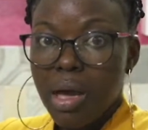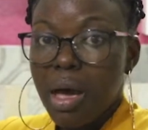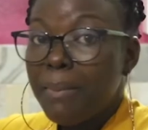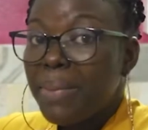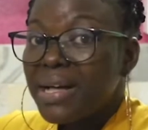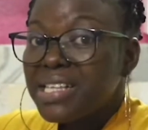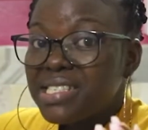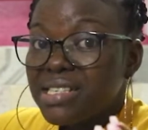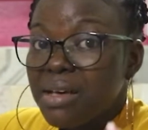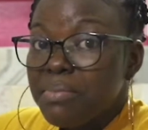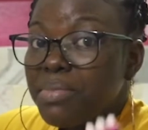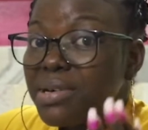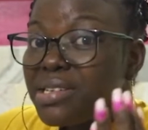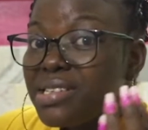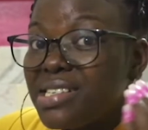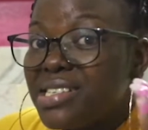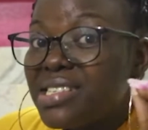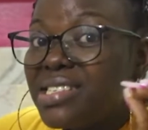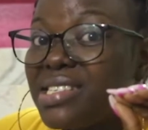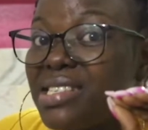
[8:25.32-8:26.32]
But
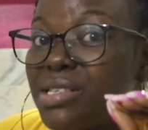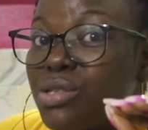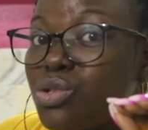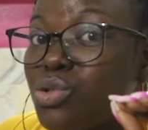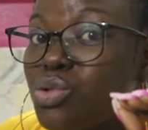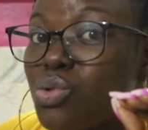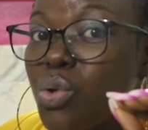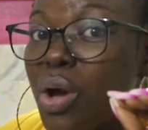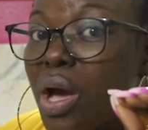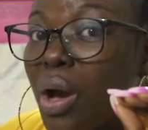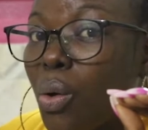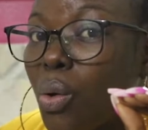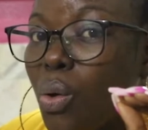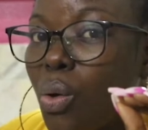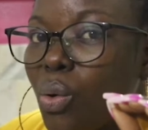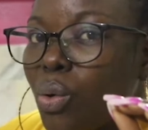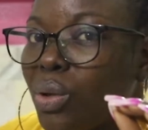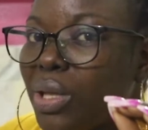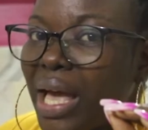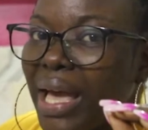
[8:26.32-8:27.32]
somebody sees you and
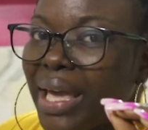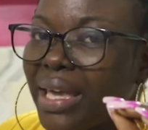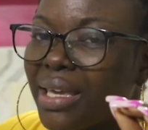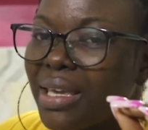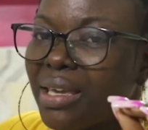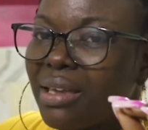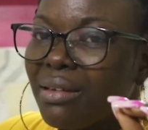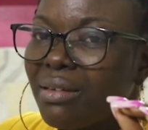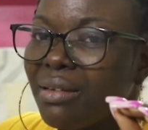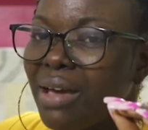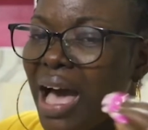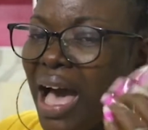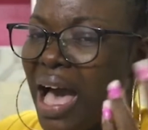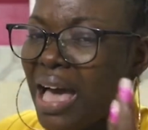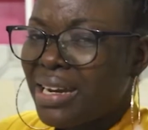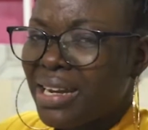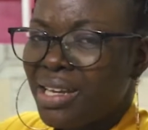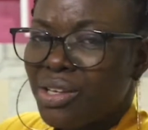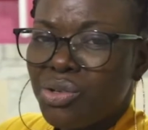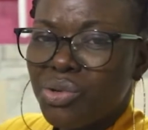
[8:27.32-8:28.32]
go like,
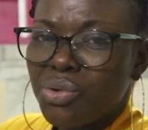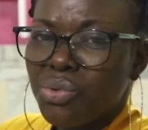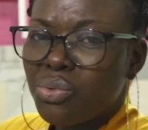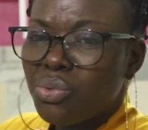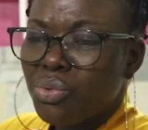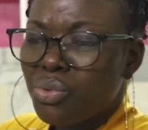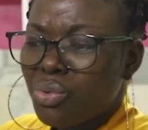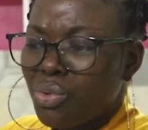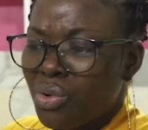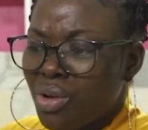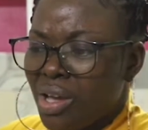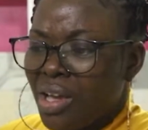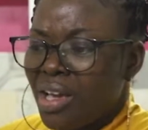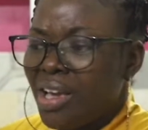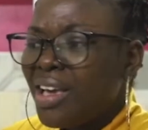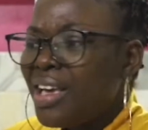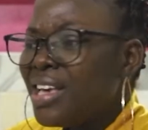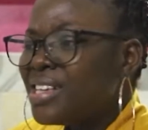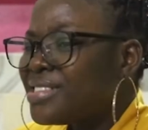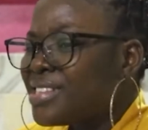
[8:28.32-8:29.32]
now you,
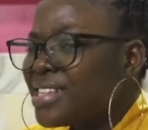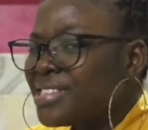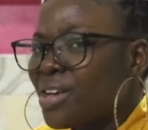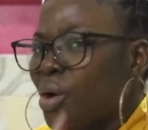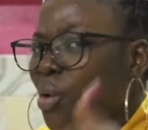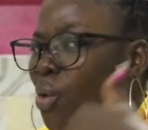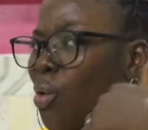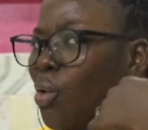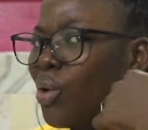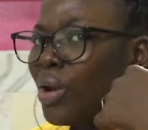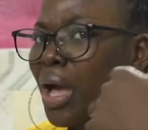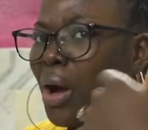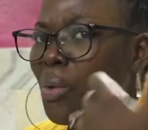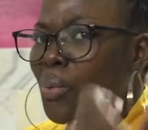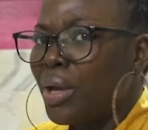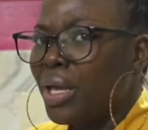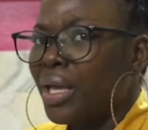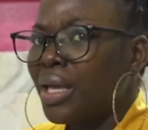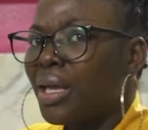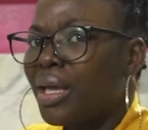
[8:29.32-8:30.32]
it's just a call
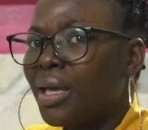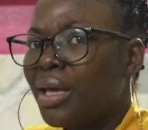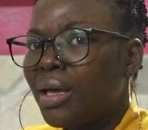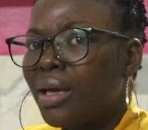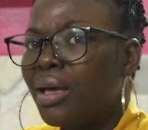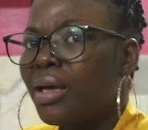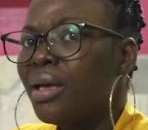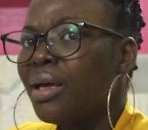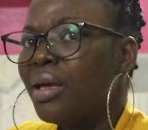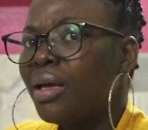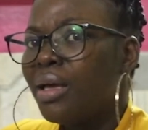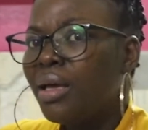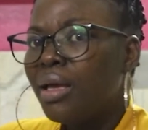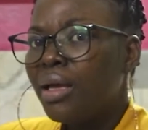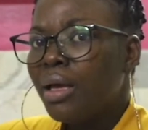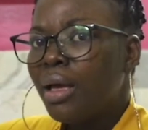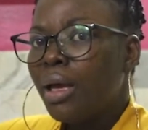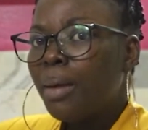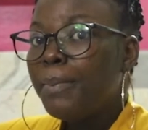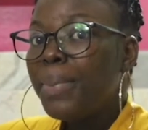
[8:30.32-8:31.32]
away.
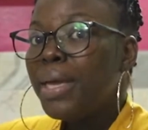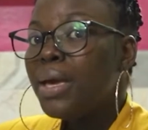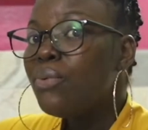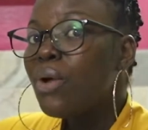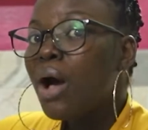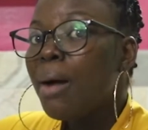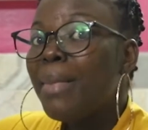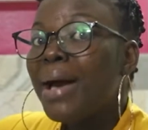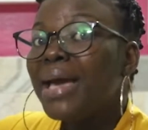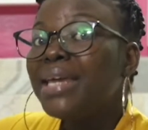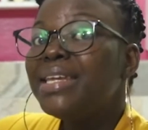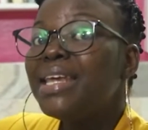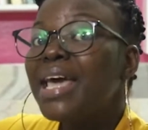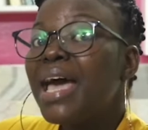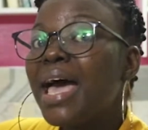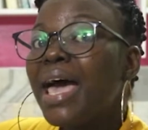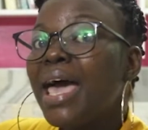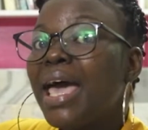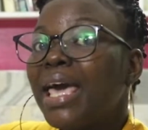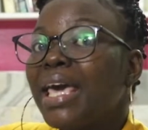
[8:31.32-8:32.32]
Meanwhile, my
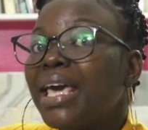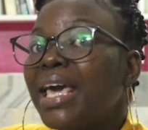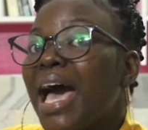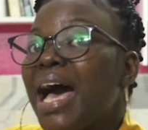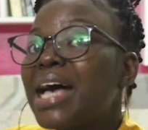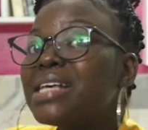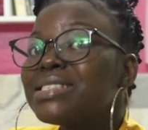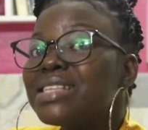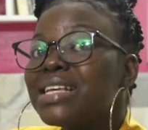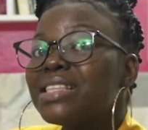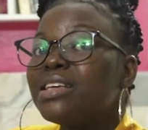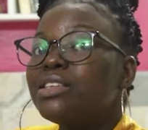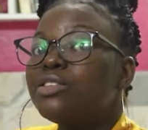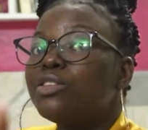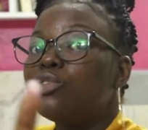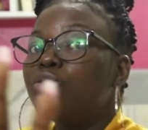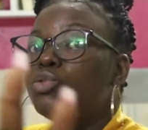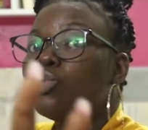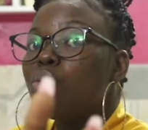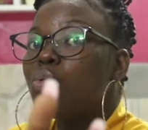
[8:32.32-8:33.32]
dear, it has nothing
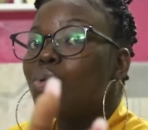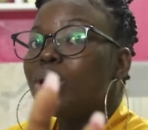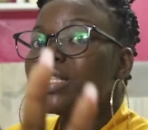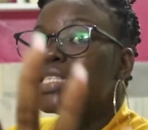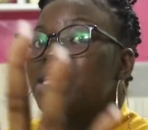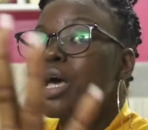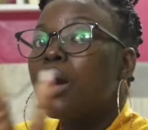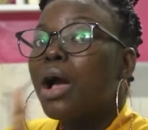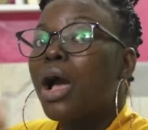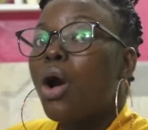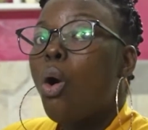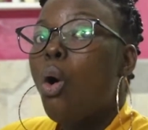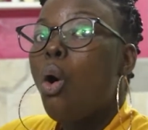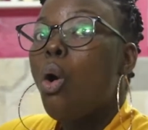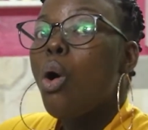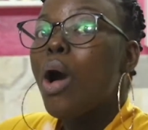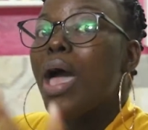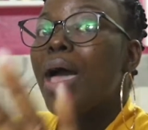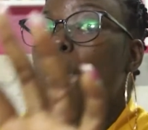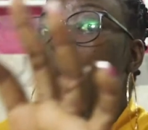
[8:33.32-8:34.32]
to do with
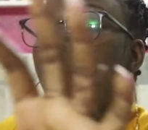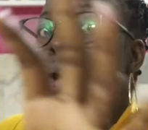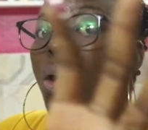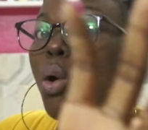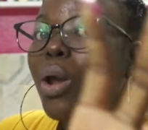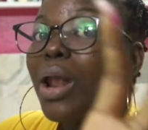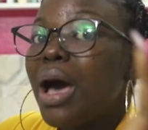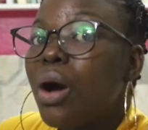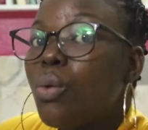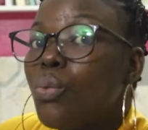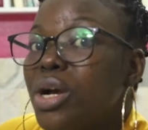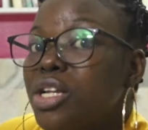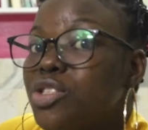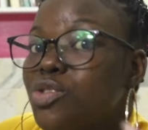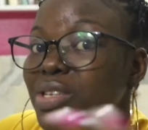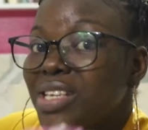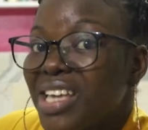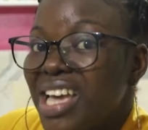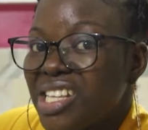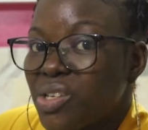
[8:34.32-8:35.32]
a call away
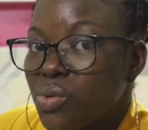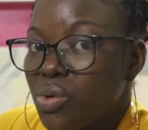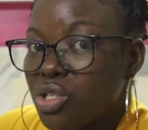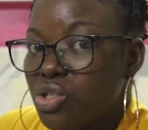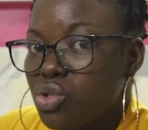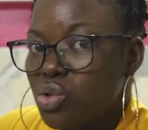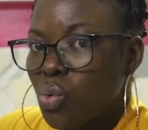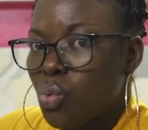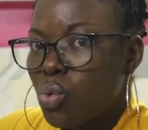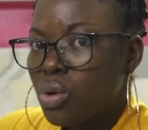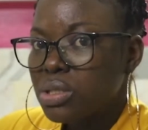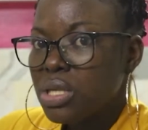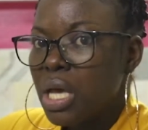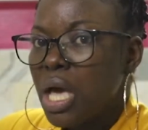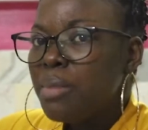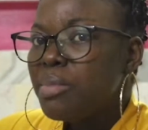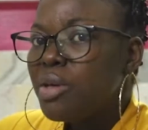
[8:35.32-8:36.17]
to get what you want.